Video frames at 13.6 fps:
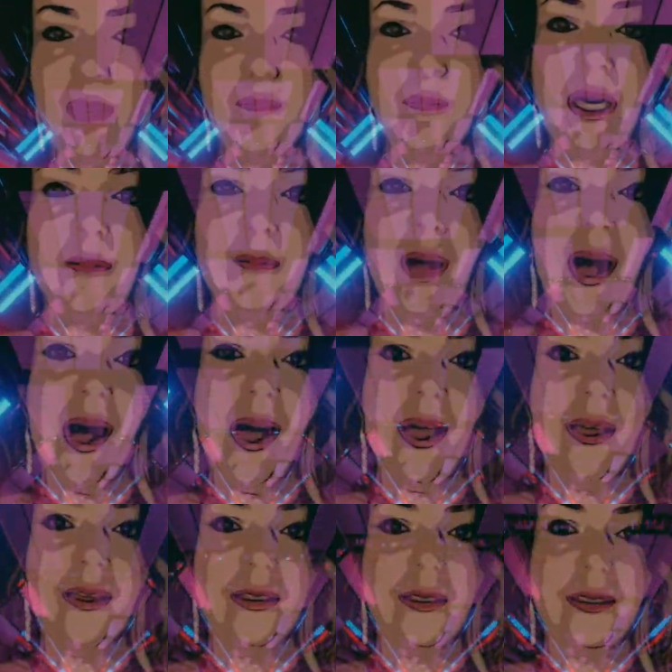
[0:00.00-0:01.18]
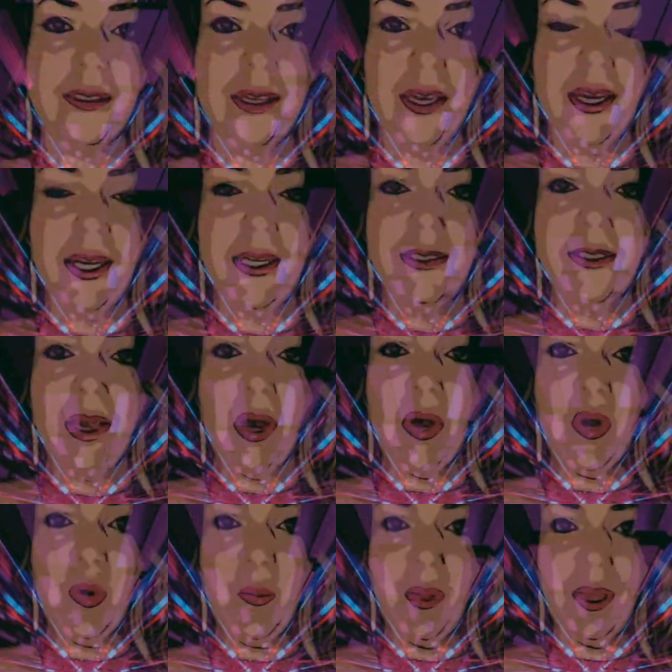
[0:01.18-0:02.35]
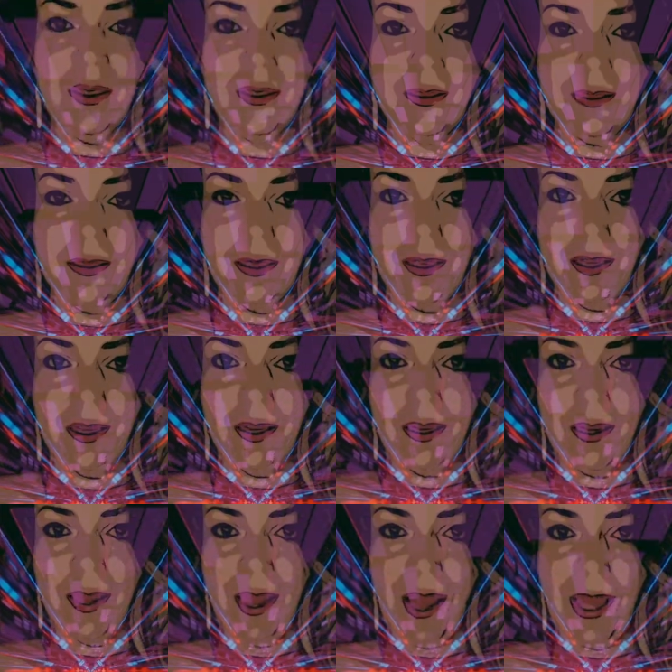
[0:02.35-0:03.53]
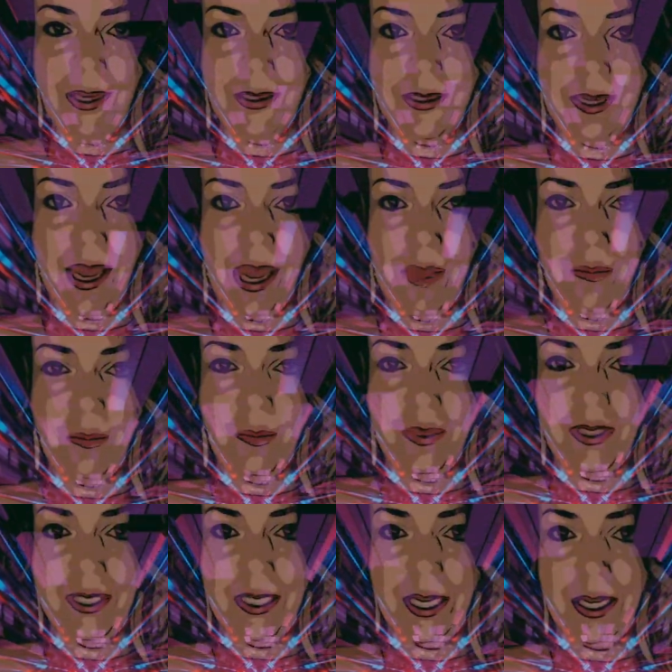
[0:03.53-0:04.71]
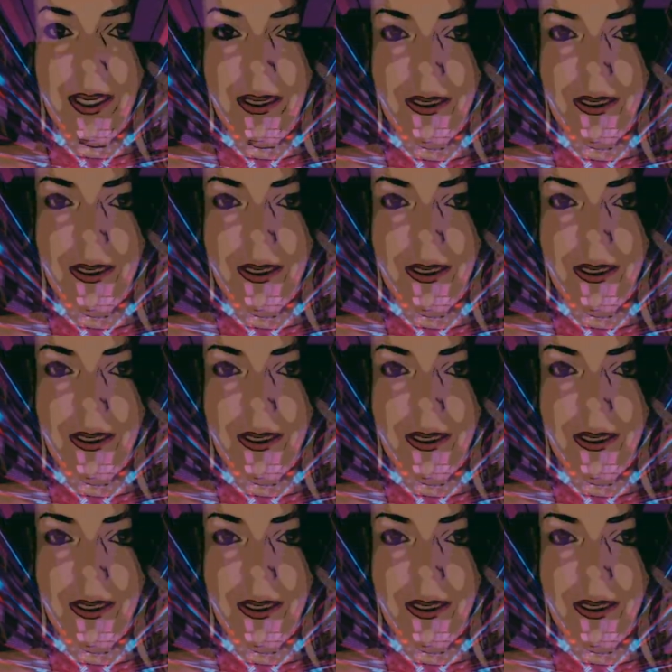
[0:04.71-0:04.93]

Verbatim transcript: My mind is open and empty.